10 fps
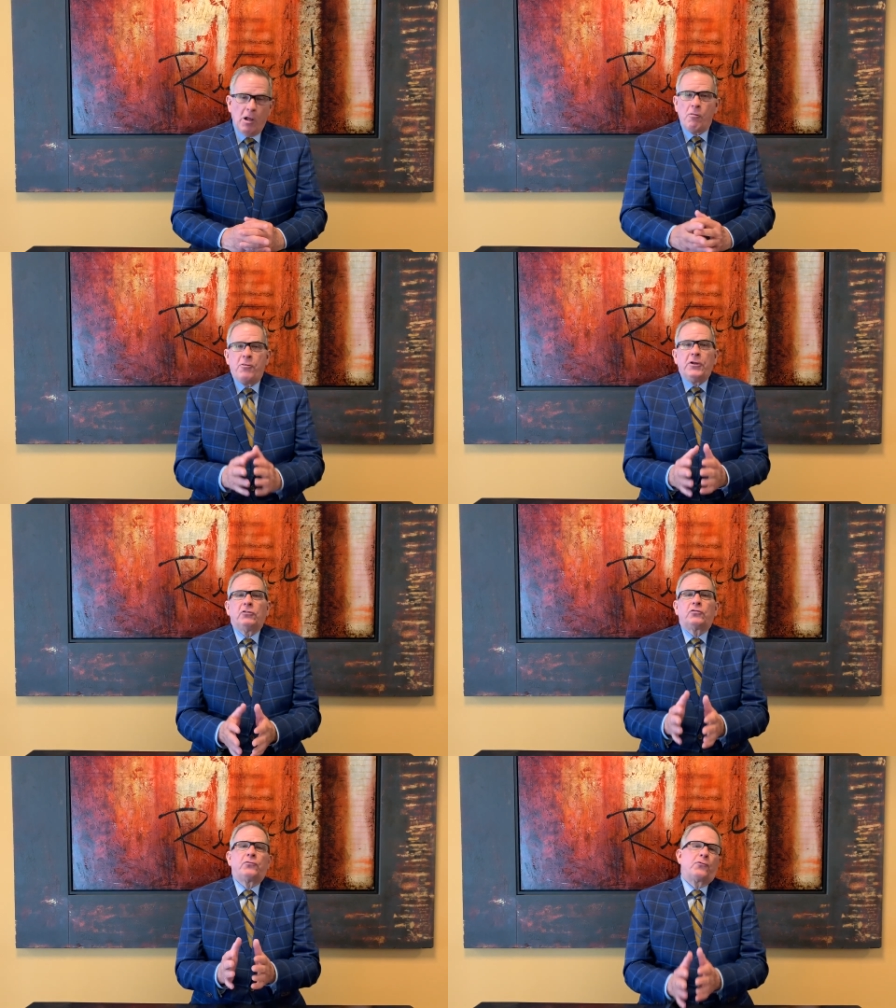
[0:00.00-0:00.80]

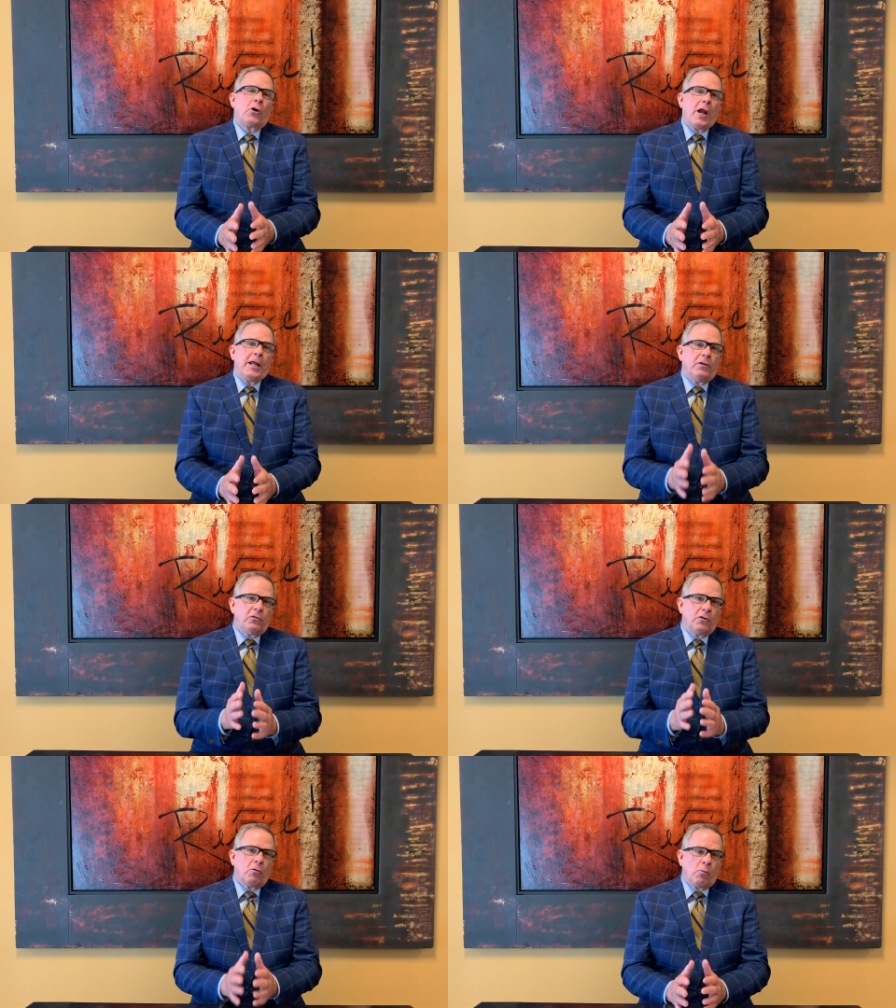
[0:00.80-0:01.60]
This
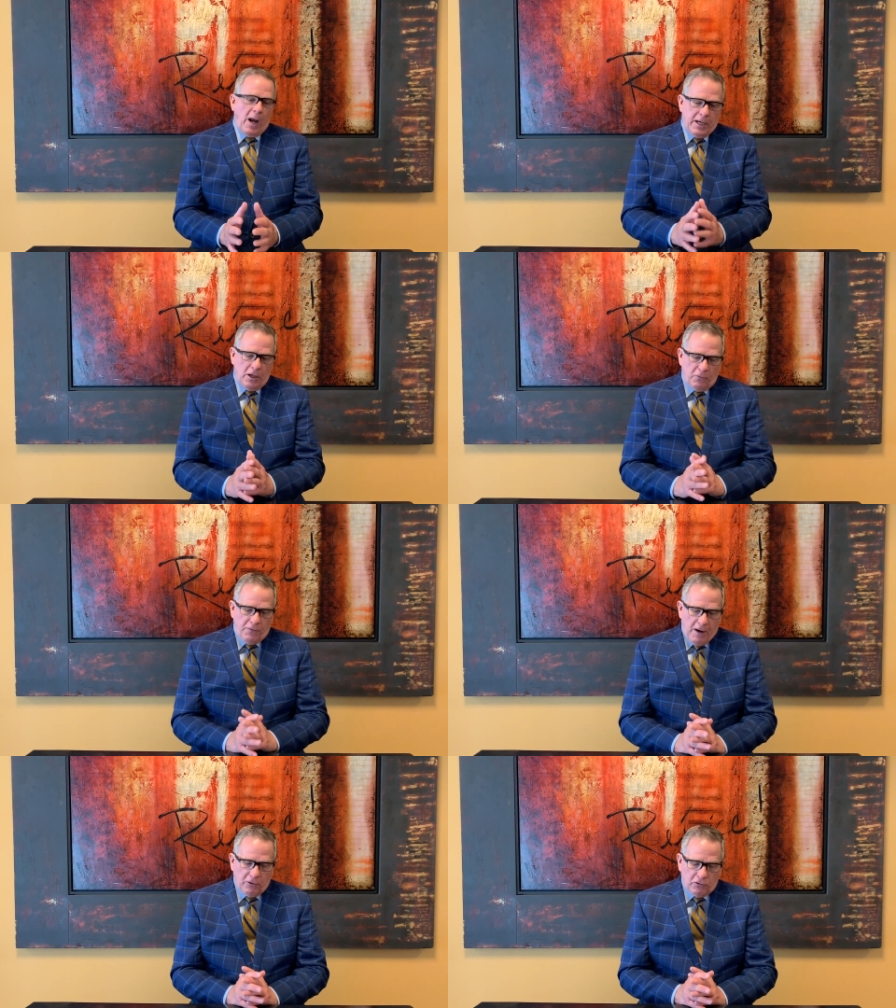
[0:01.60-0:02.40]
phrase right here,
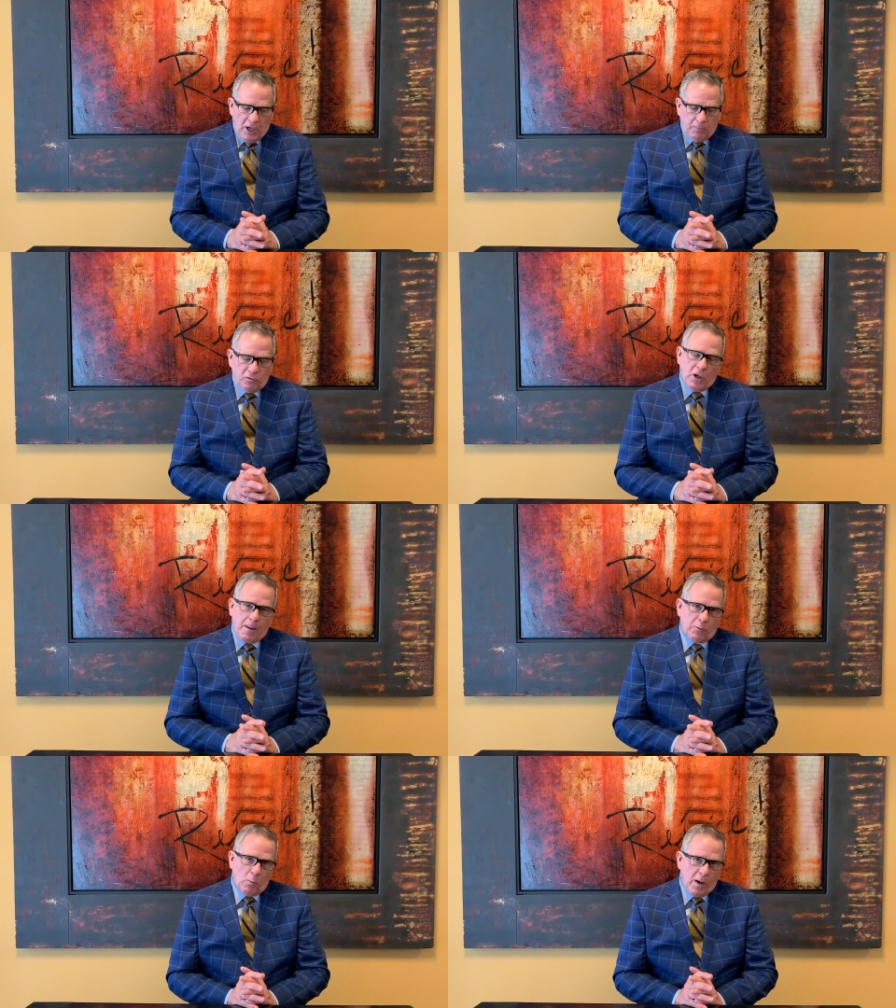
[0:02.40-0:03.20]
found in James
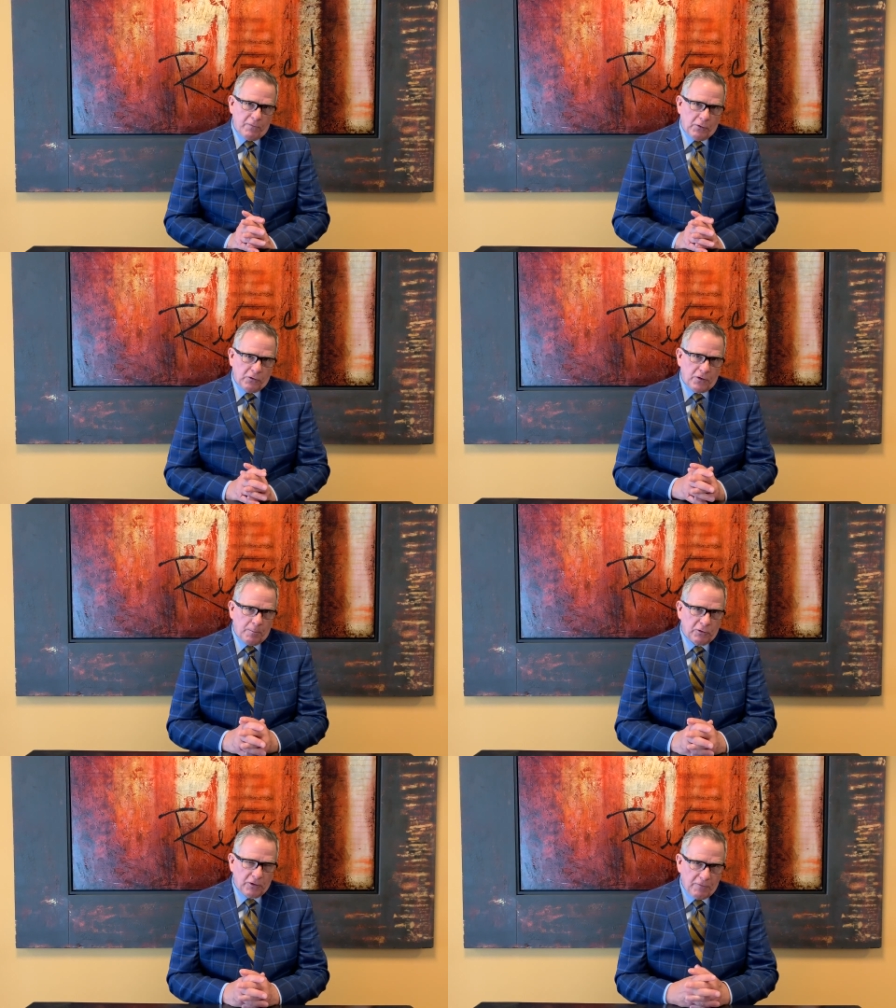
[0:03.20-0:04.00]
chapter 1 and verse
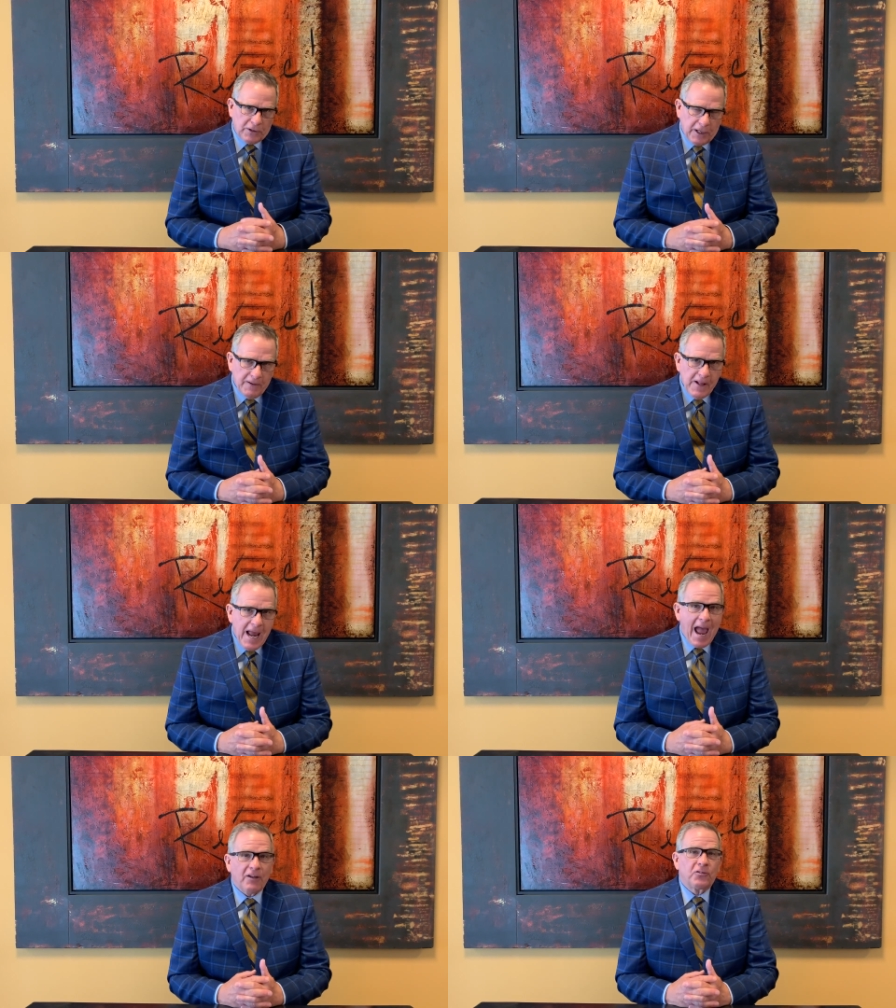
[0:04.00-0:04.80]
number 17,
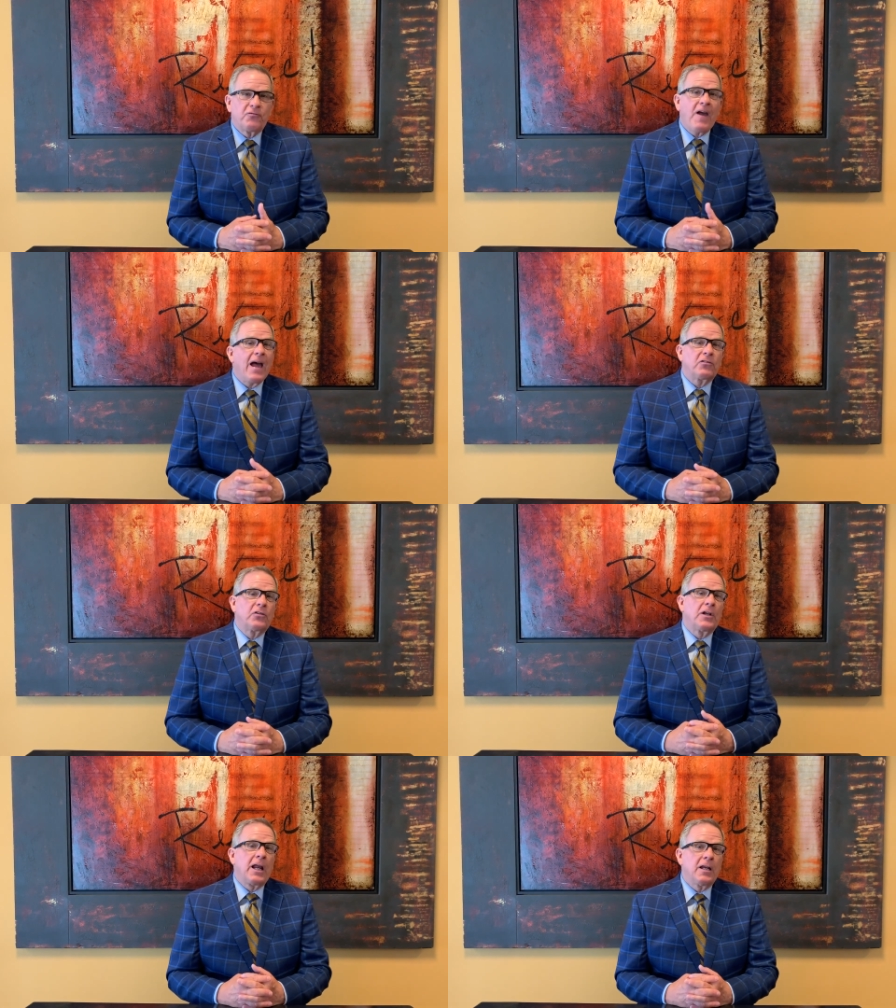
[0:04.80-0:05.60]
has
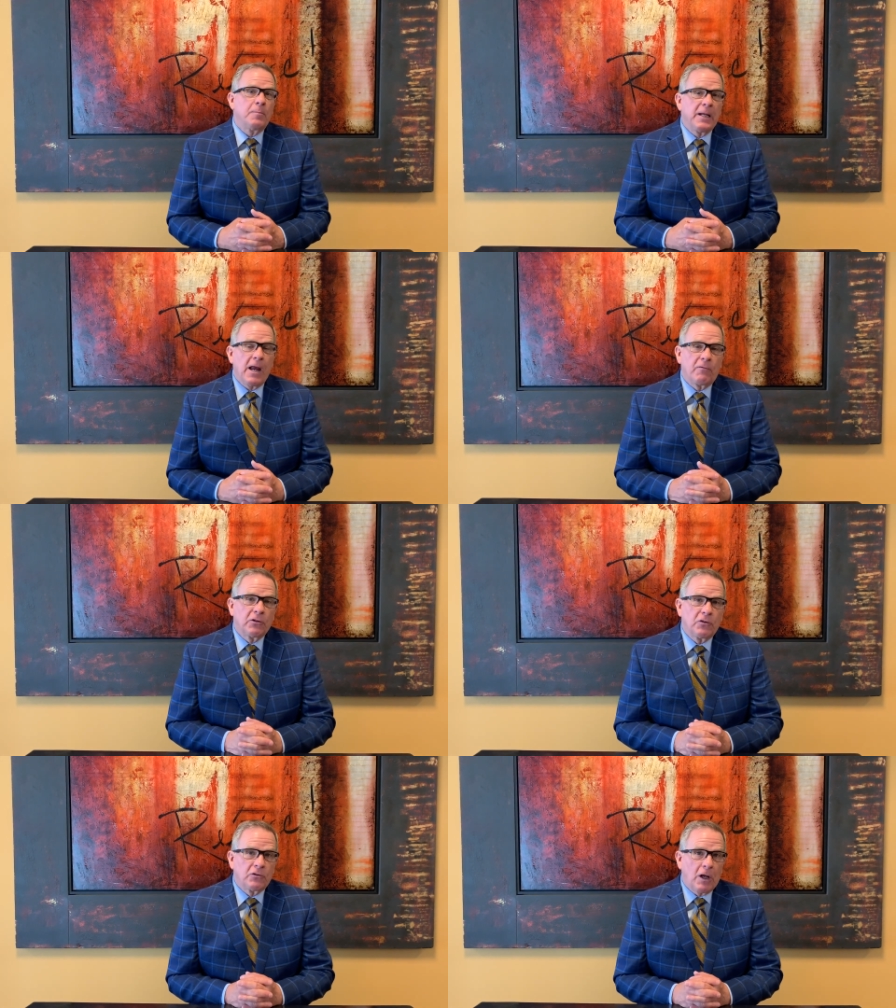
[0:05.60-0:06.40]
fascinated me ever
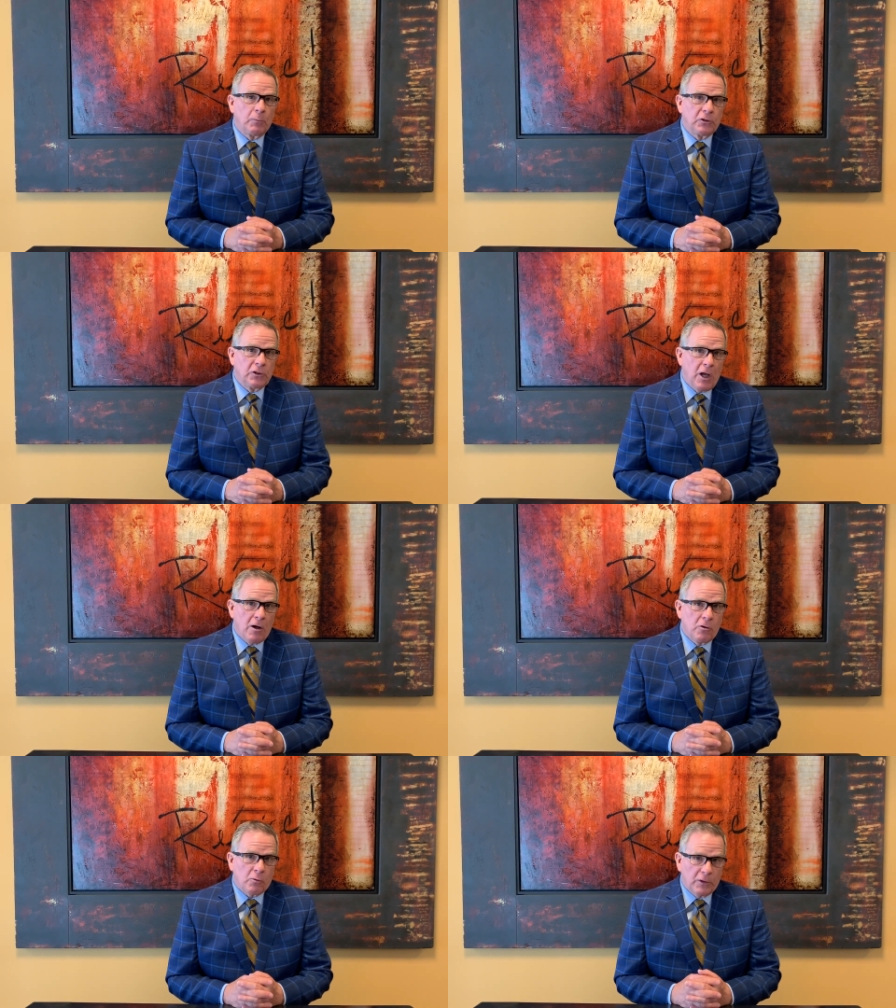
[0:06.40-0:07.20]
since I was a
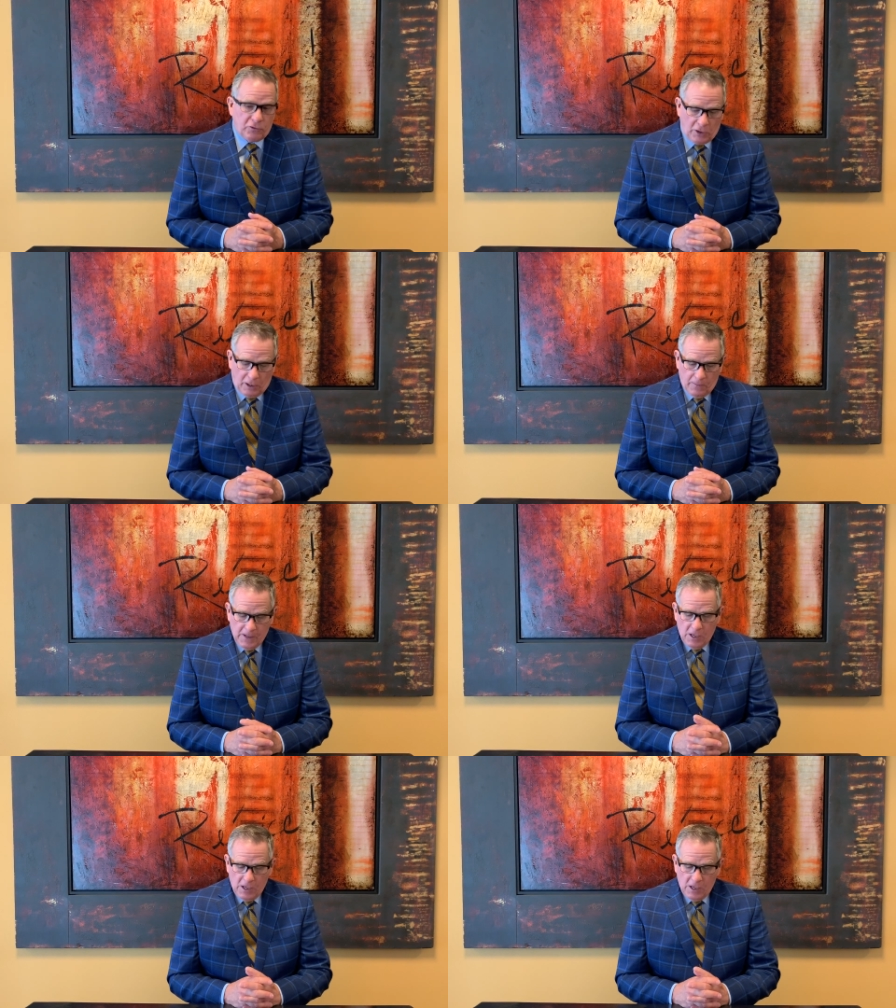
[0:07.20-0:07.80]
young Christian,